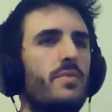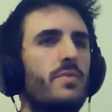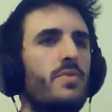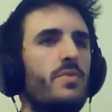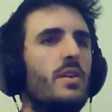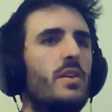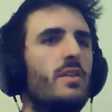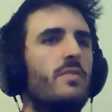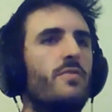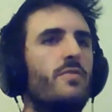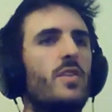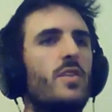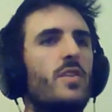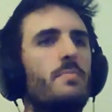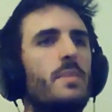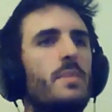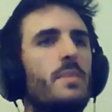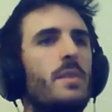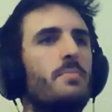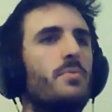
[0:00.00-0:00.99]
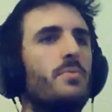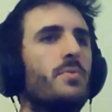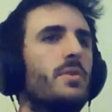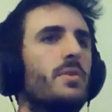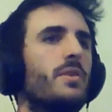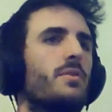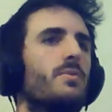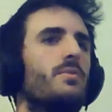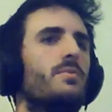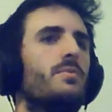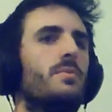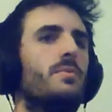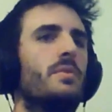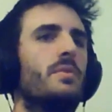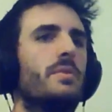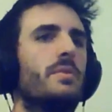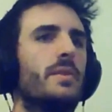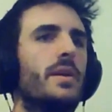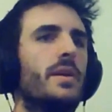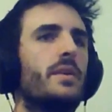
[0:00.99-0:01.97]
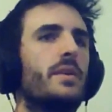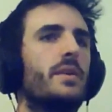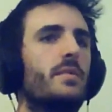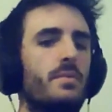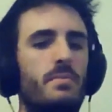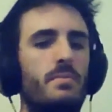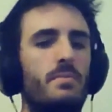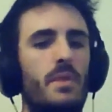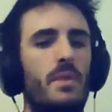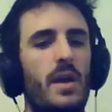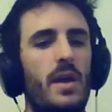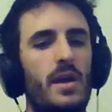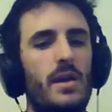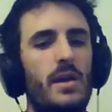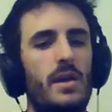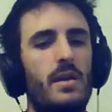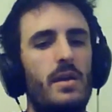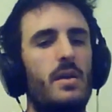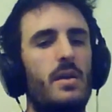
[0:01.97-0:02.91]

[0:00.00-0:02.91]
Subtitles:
you can find people that are cool and like go, hey,